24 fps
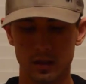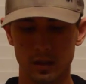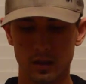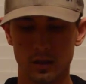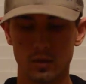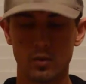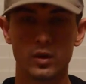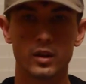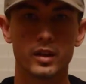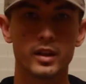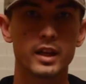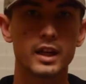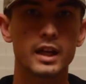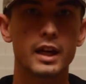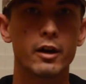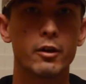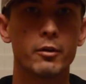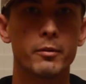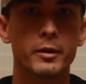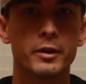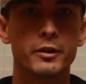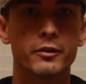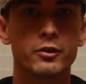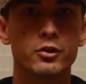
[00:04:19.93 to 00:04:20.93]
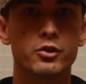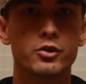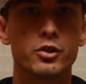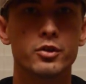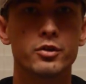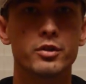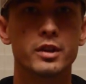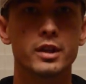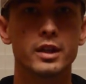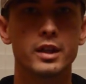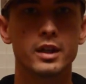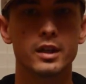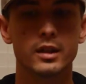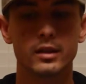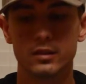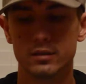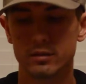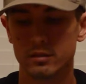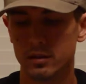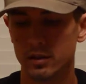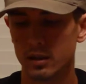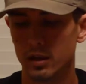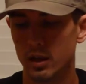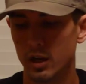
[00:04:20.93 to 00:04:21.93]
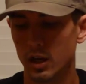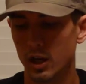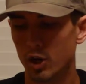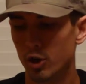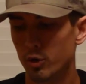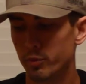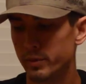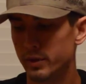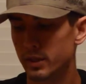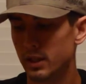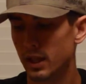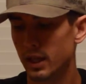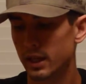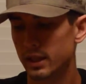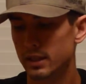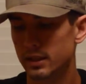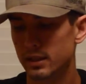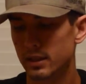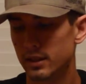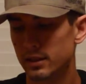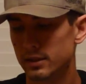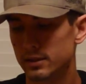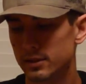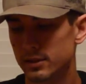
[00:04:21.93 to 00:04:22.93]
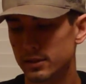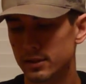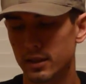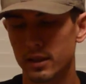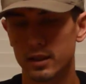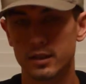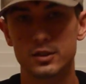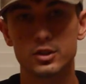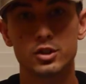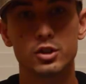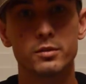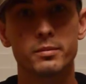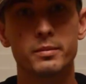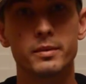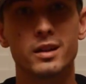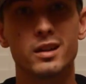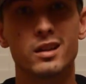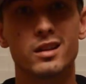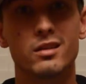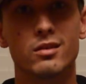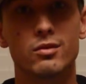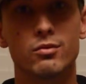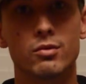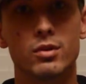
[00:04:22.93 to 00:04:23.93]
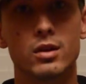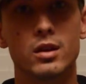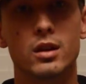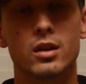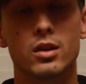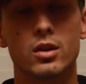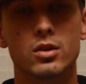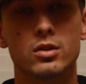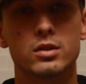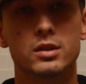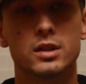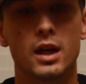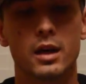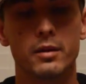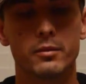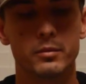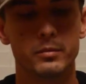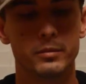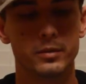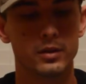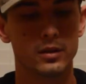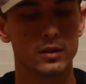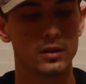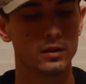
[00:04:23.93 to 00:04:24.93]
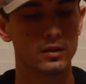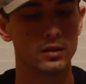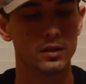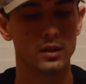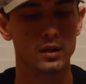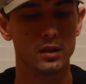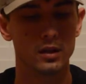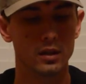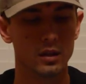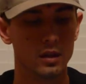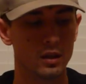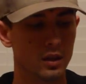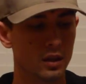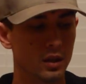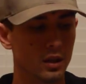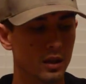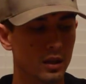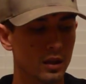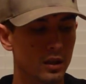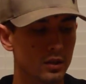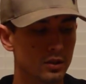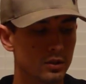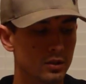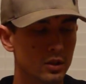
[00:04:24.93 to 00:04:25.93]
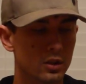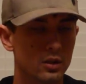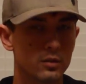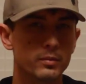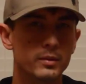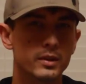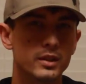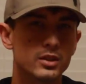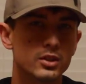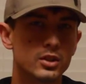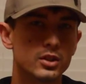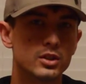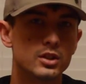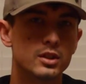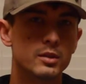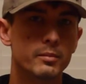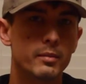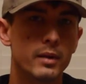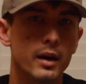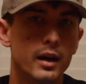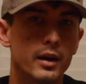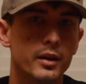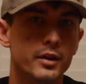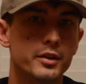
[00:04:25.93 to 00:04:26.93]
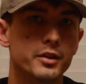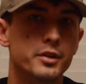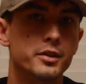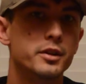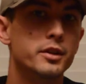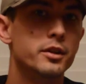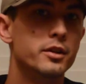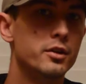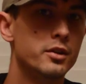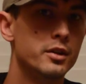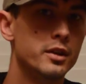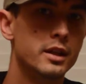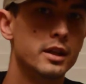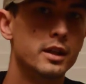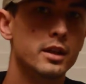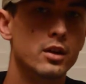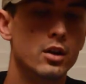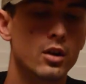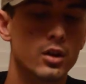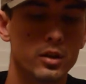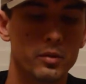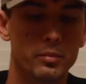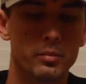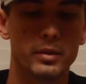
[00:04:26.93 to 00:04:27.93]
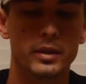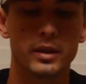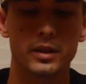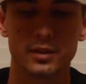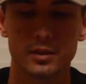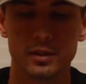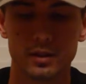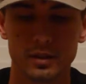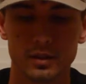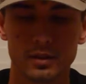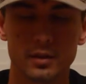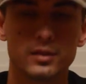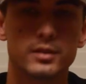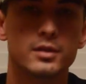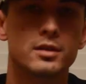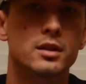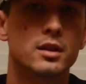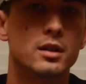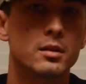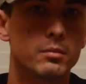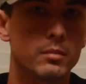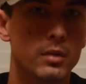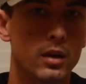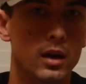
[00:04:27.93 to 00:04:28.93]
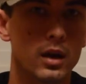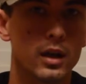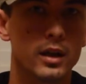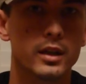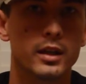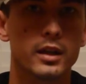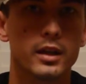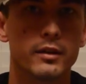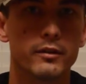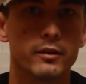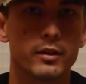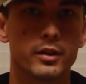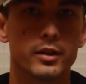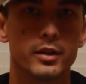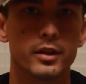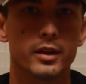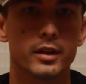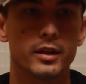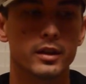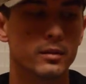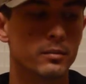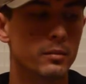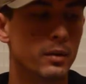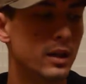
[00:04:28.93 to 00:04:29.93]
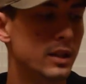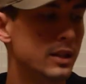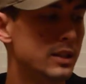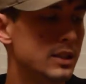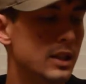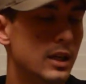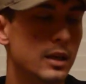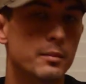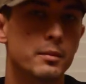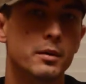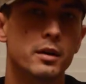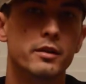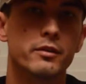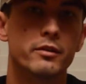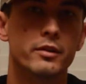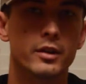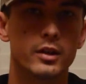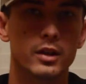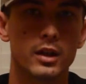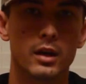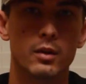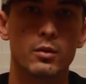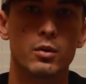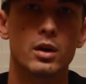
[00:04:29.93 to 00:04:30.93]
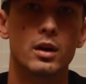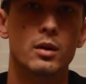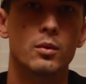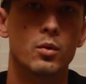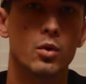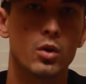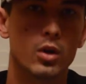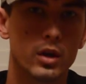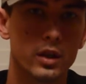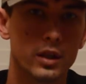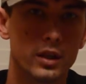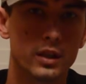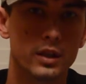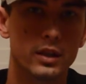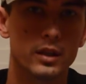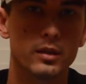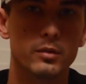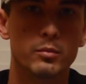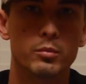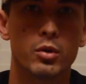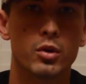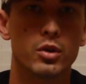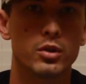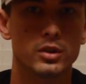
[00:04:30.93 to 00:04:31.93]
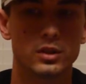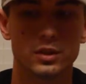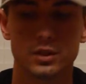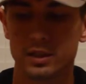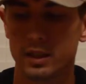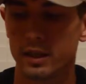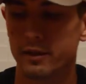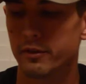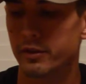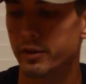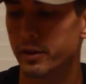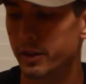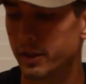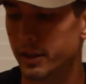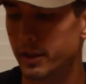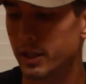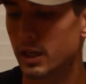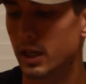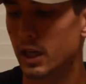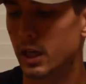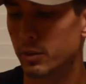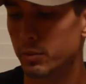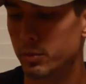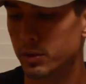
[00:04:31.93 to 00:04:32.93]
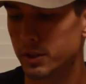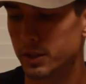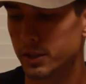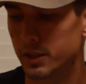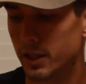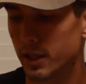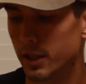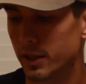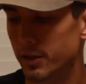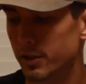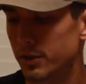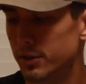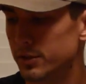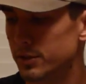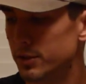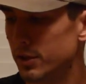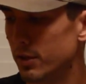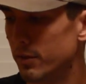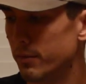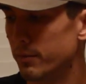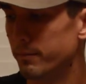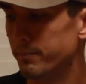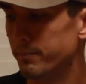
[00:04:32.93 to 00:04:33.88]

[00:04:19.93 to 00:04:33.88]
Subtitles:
I want to thank everybody for tuning in. I hope you like this. It took me a really long time to build. It took me just about a year to get all the pieces combined and everything. By the time I figured out what I wanted and purchased everything and got it put together. So